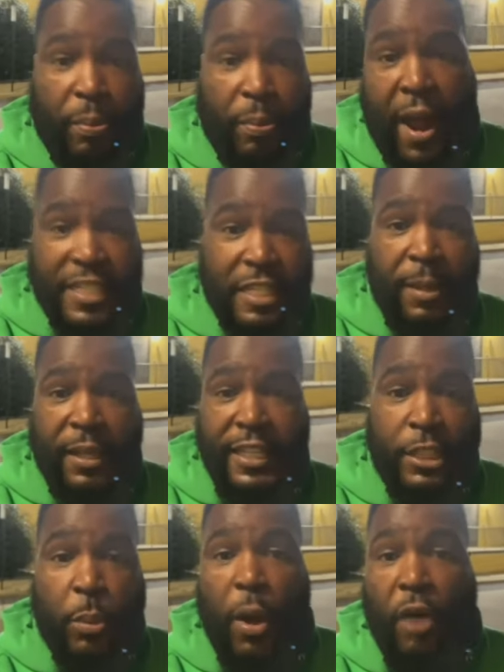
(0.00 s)
Approximately
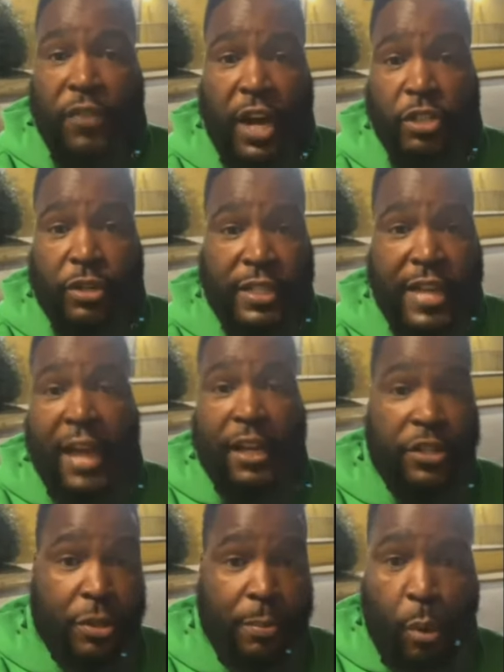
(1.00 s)
$1,200 or
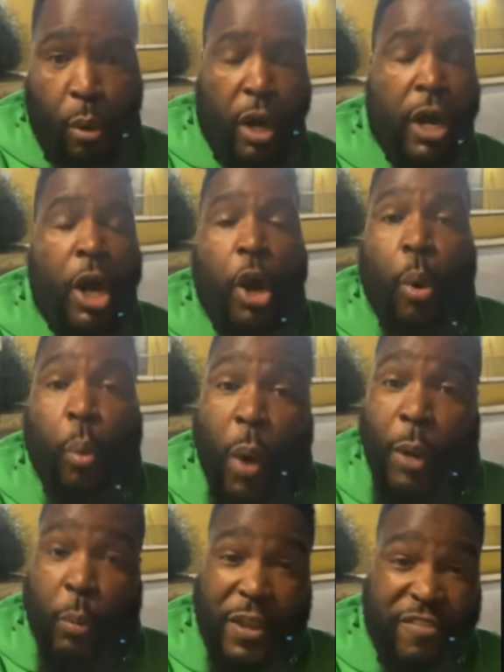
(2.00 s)
more what
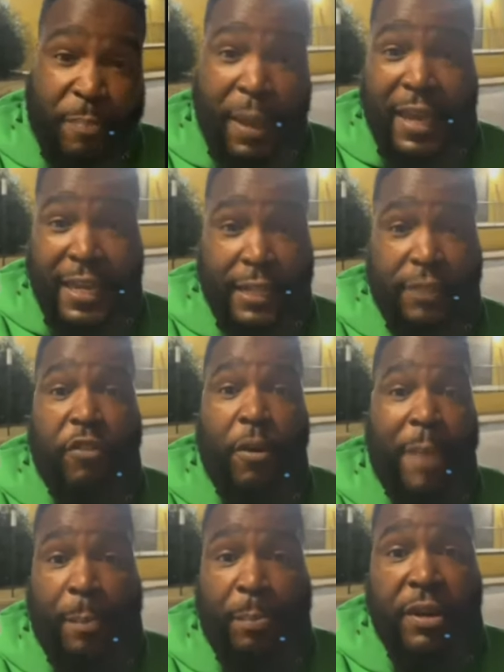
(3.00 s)
we've paid for my
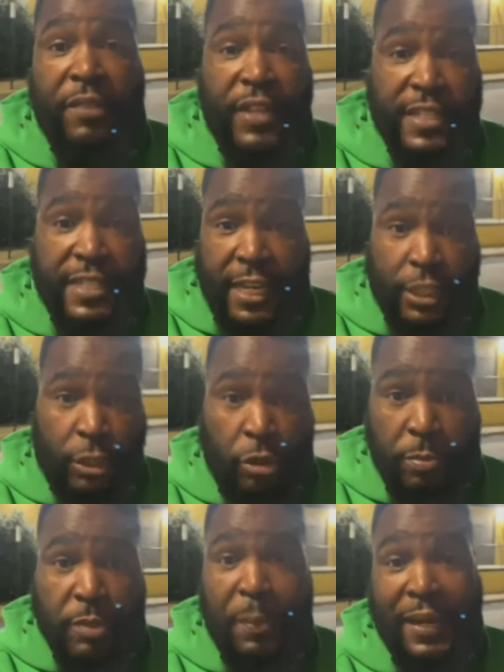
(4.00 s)
previous six groups.
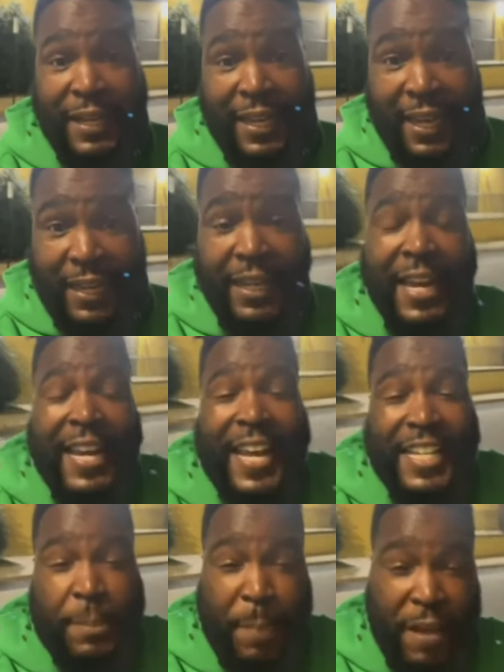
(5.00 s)
But again, it's
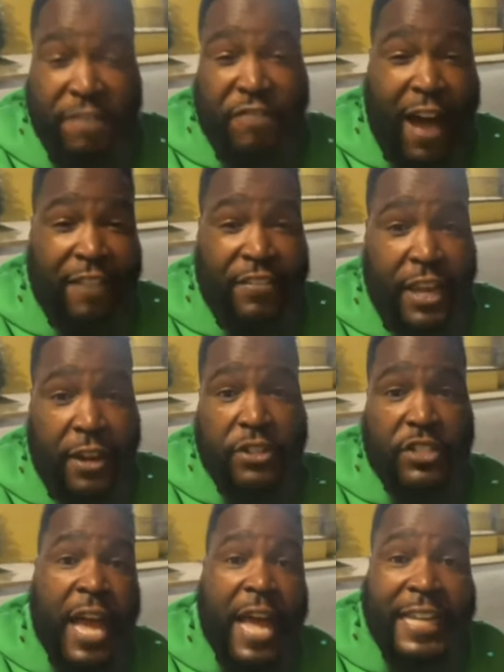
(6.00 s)
been 5 years,
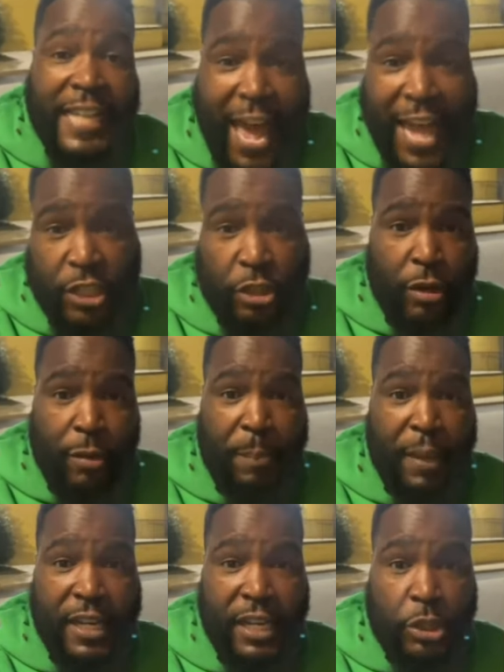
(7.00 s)
last trip being
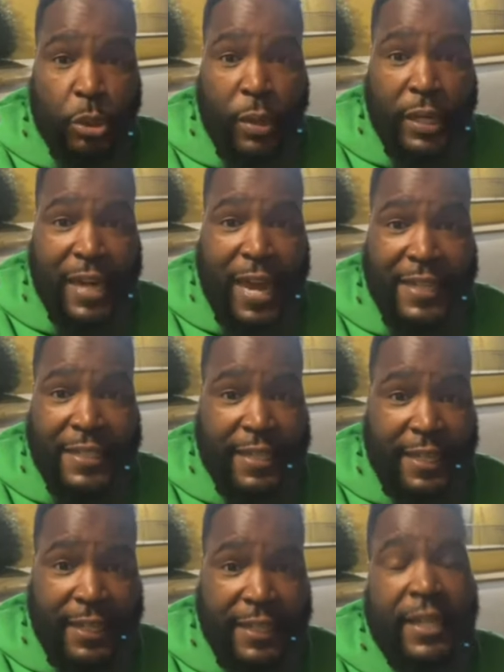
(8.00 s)
in
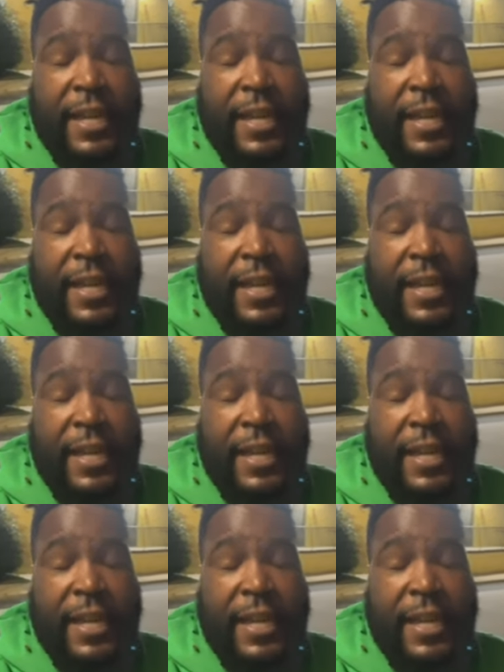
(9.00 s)
2019.